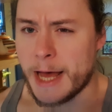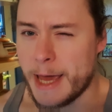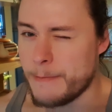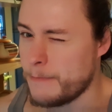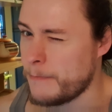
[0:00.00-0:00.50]

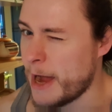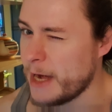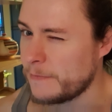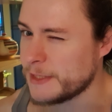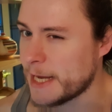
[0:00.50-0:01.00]
I
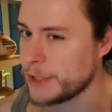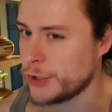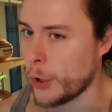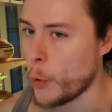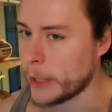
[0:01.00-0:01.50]
might have said
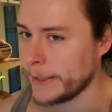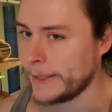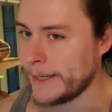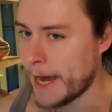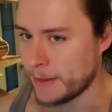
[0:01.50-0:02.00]

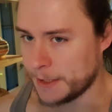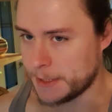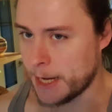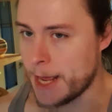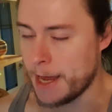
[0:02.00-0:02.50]
jokingly at the
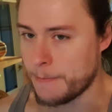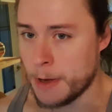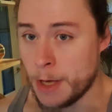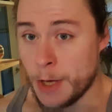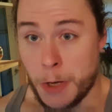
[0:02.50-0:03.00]

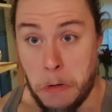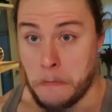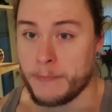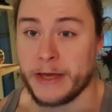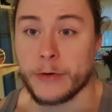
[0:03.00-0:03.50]
time,
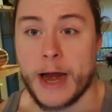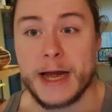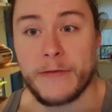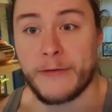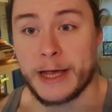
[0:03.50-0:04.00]
be
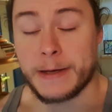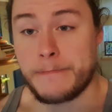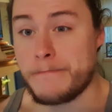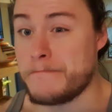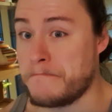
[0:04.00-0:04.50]
great if I
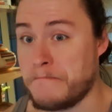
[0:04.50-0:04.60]
can...